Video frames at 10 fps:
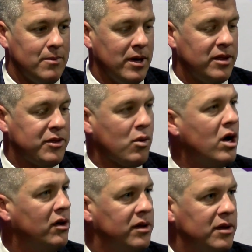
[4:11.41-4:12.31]
but
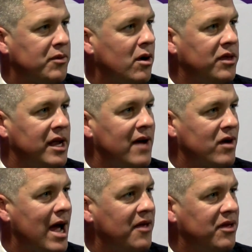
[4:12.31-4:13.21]
thrilled that
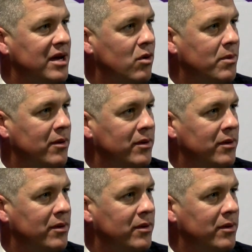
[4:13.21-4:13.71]
every athlete will be able